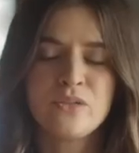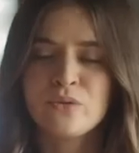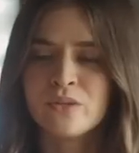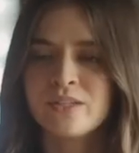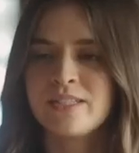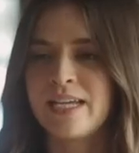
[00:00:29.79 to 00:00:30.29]

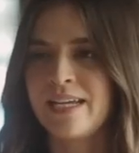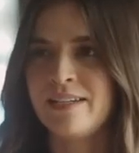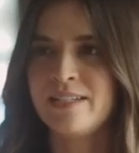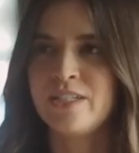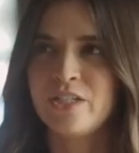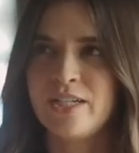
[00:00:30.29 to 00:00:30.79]
tours
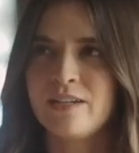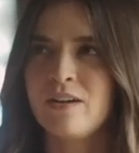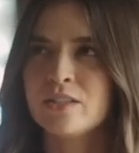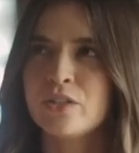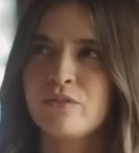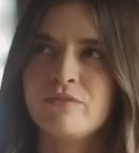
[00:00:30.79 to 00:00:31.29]
and she
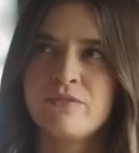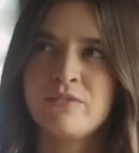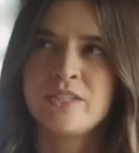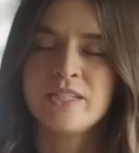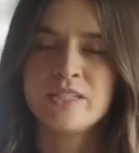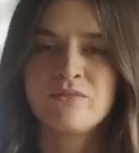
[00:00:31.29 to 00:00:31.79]
also
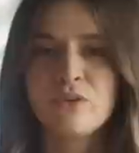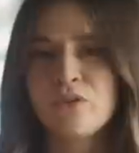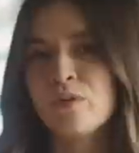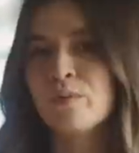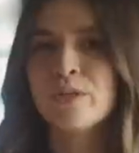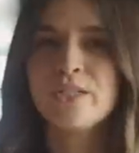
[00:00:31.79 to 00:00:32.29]
does
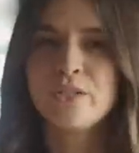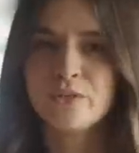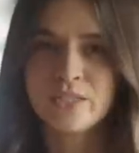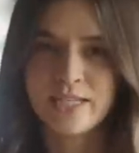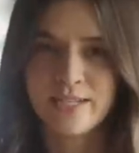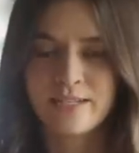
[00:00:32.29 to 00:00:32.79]
vocal
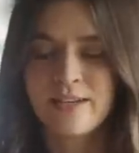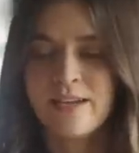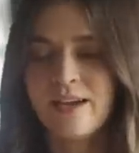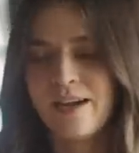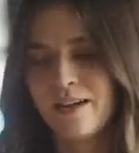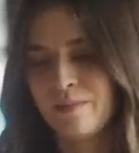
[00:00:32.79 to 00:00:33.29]
producing
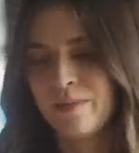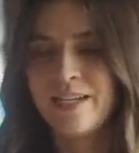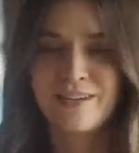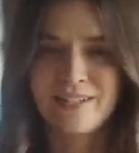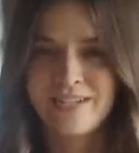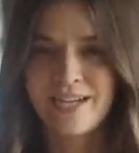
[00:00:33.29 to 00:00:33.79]
um,
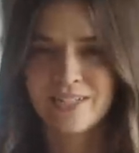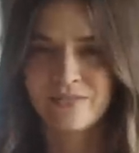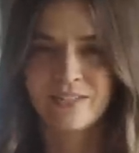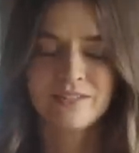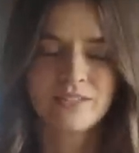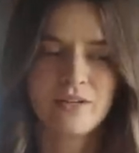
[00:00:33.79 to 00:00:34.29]
here in
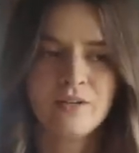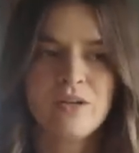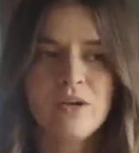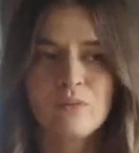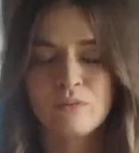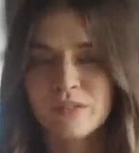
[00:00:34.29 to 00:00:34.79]
Nashville. So
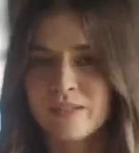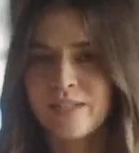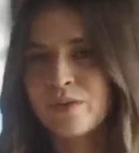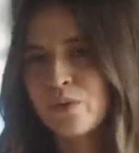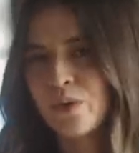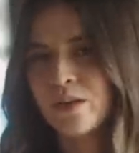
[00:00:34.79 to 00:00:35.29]

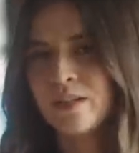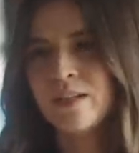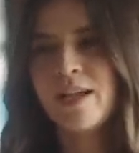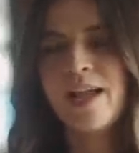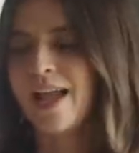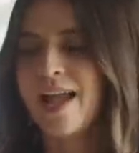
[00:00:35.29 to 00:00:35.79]
really cool.